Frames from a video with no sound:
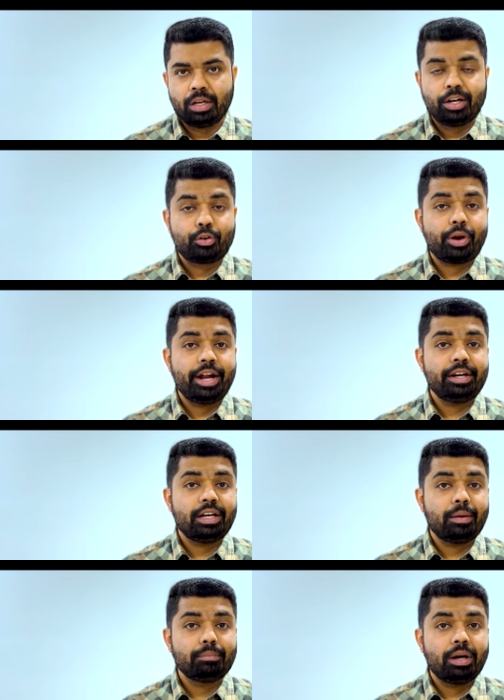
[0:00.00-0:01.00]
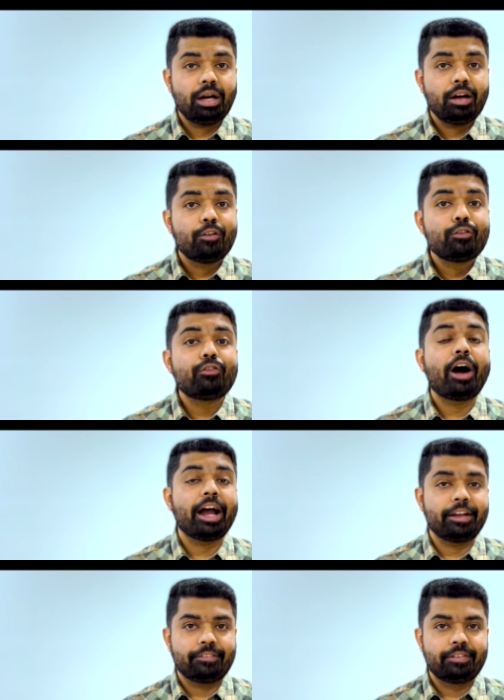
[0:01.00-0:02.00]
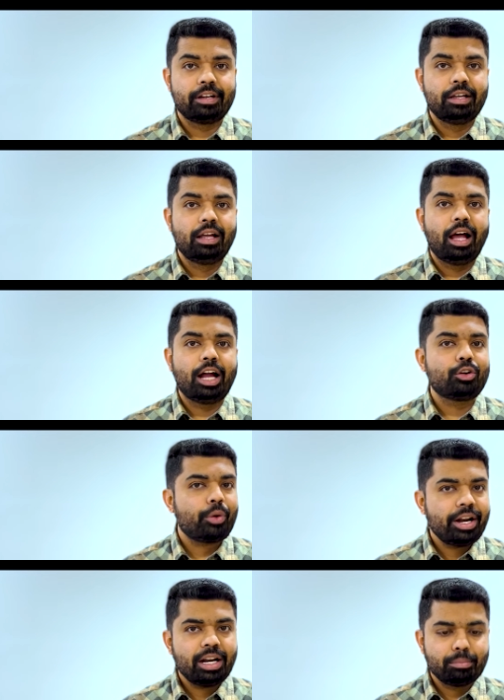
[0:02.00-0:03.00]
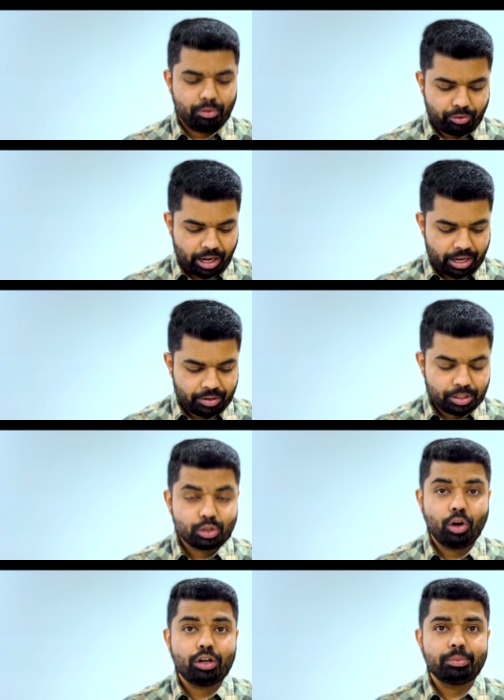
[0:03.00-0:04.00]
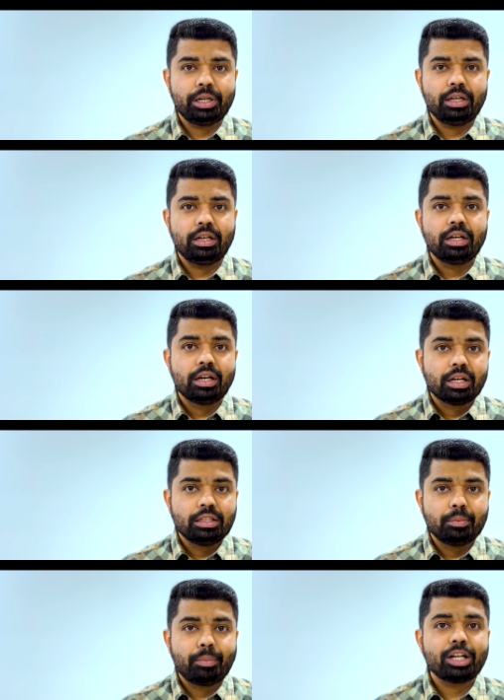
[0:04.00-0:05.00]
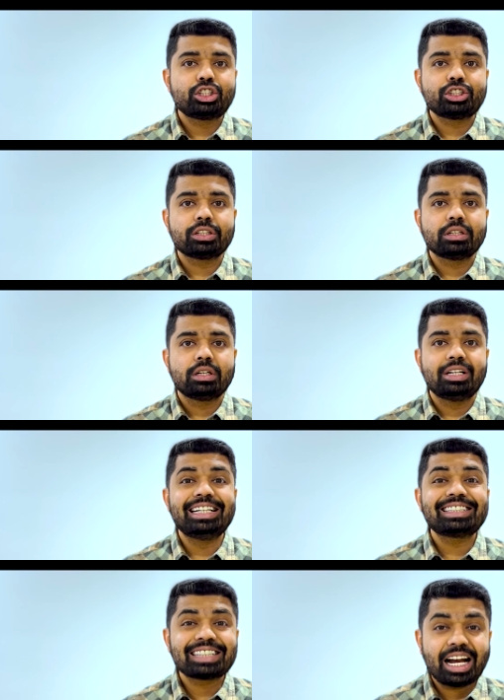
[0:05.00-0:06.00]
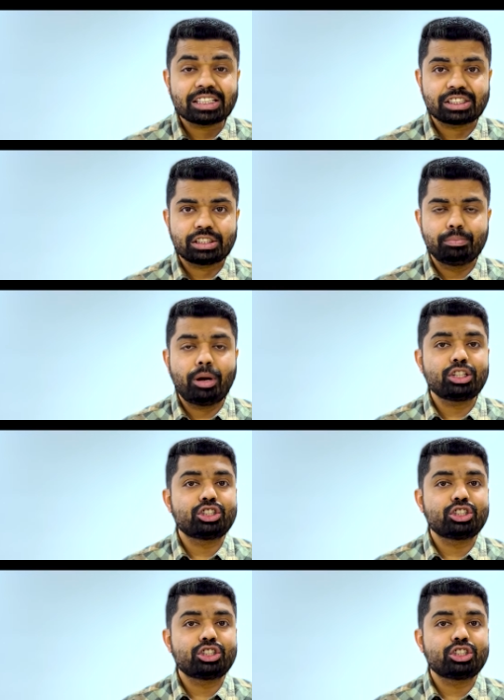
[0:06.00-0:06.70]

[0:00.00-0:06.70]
Trend number 5. And trend number 5 is going to be the much discussed, much